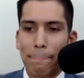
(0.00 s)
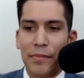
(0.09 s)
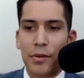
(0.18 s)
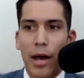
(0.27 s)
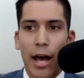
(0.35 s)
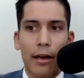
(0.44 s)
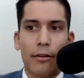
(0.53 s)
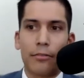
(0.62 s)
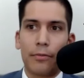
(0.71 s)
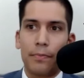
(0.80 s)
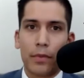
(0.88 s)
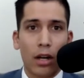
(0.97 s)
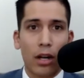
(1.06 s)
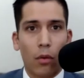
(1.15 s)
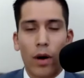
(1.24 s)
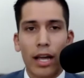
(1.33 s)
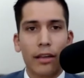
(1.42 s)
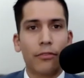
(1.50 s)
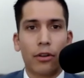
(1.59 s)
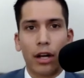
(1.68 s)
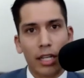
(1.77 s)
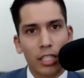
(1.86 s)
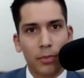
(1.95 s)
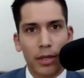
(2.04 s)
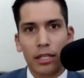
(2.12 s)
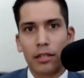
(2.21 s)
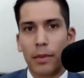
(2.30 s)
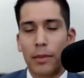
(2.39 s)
You have a wife or a husband.